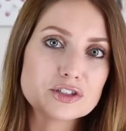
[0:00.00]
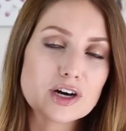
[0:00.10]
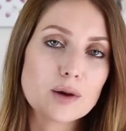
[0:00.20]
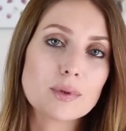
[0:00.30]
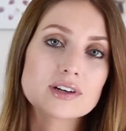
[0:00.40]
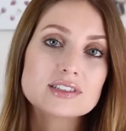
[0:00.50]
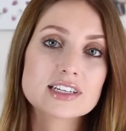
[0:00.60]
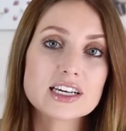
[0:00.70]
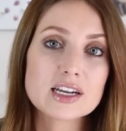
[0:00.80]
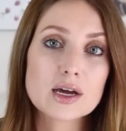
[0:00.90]
to help our
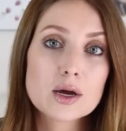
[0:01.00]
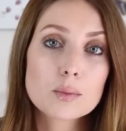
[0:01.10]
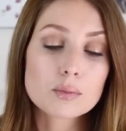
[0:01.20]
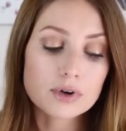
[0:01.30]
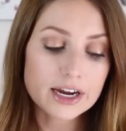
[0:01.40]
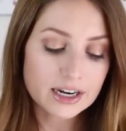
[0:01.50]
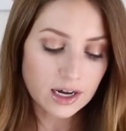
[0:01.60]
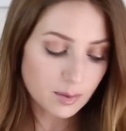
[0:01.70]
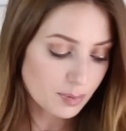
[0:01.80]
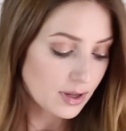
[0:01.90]
skin brighten
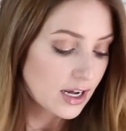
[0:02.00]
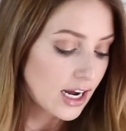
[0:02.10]
up.